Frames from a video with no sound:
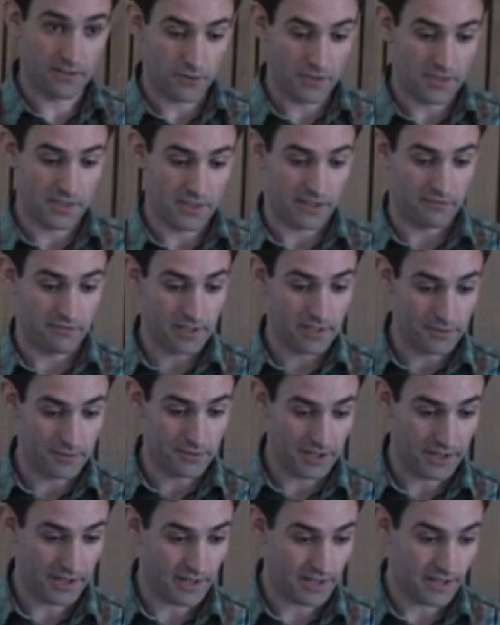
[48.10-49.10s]
what the
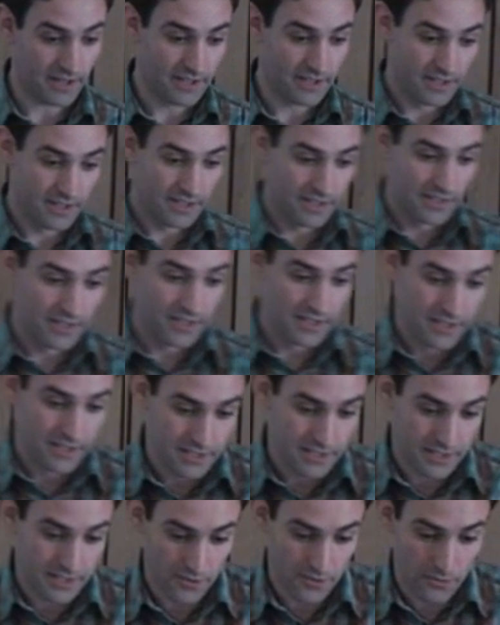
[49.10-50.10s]
equilibria are.
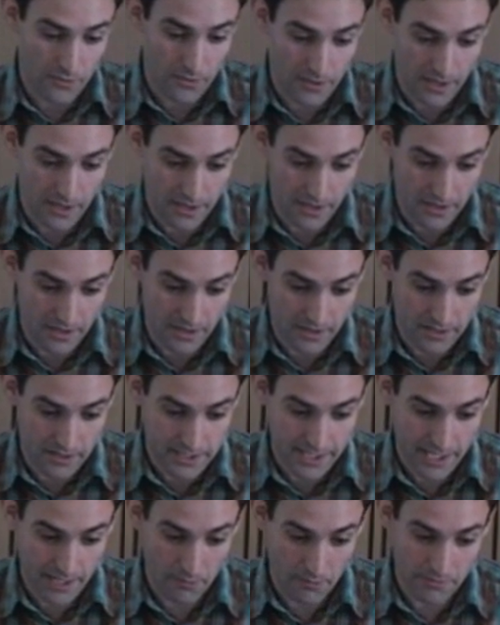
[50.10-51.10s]
So
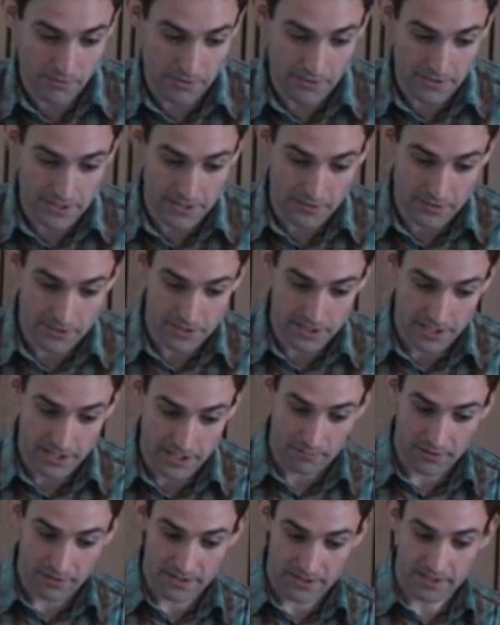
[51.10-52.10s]
some of the research
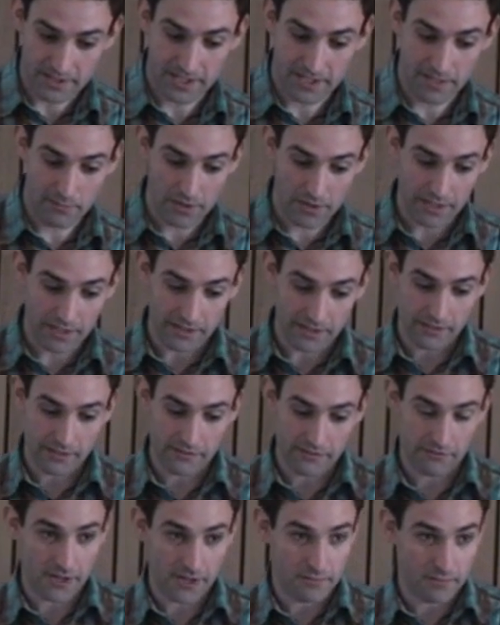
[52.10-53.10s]
happens in simulated
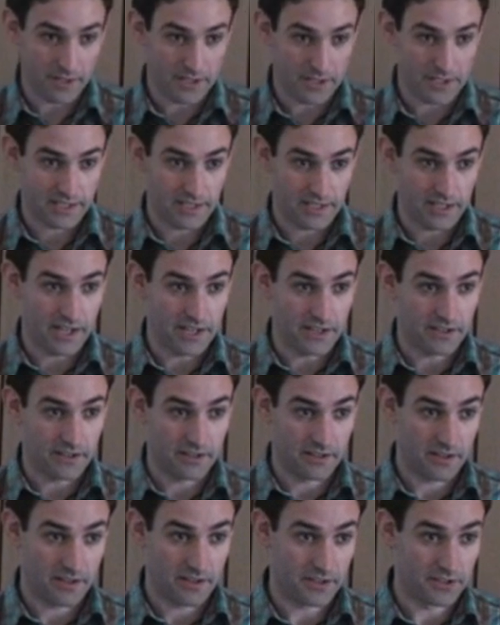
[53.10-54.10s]
environments, like
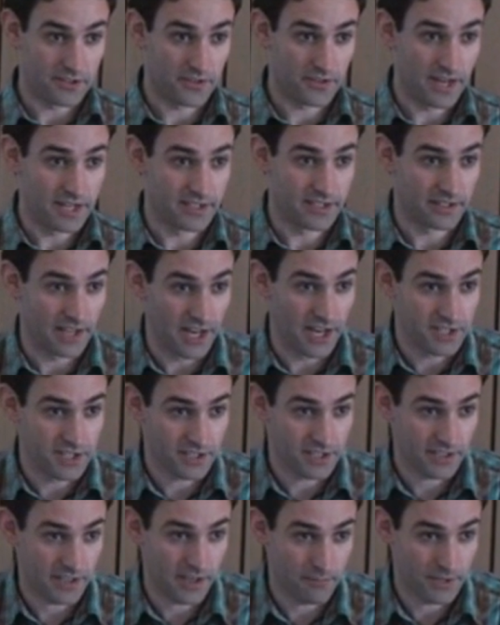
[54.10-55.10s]
the trade and
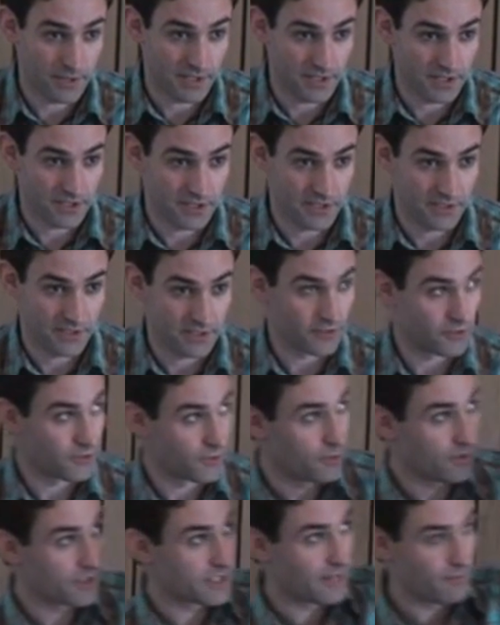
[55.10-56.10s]
agent competition. So
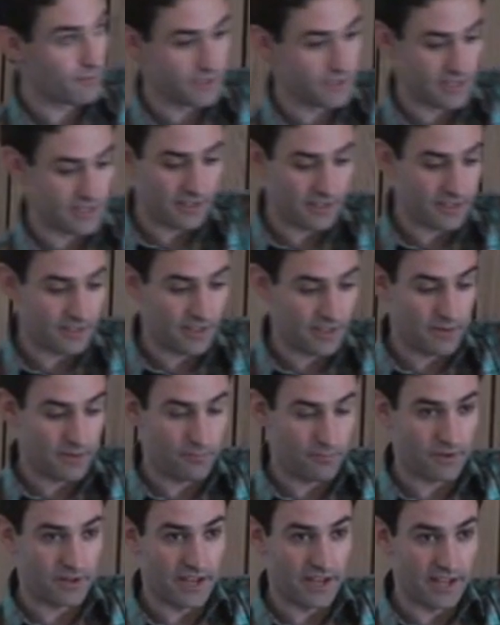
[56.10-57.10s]
two examples at the
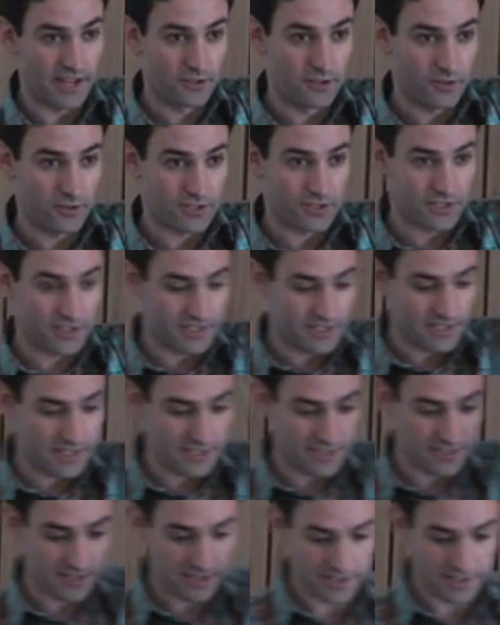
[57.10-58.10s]
top are ad auctions and